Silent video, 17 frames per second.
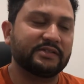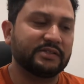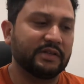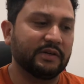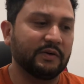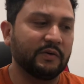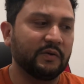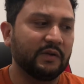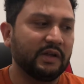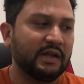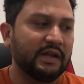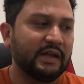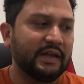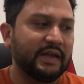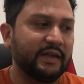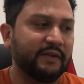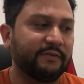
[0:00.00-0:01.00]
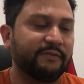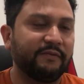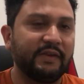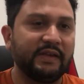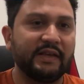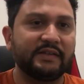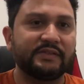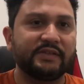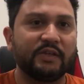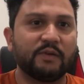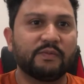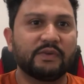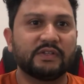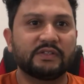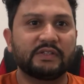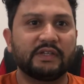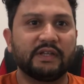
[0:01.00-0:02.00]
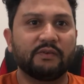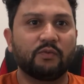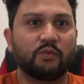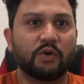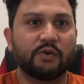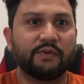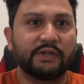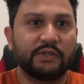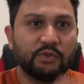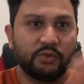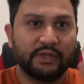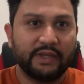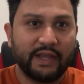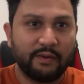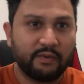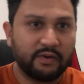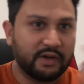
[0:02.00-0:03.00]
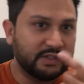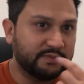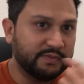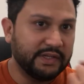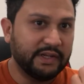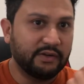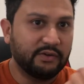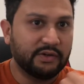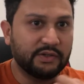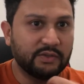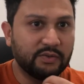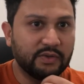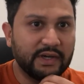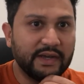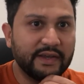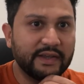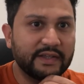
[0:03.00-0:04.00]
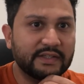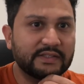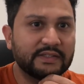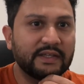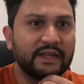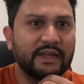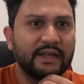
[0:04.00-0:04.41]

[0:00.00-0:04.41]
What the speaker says: So if we as humans can work with two cameras, meaning our two eyes,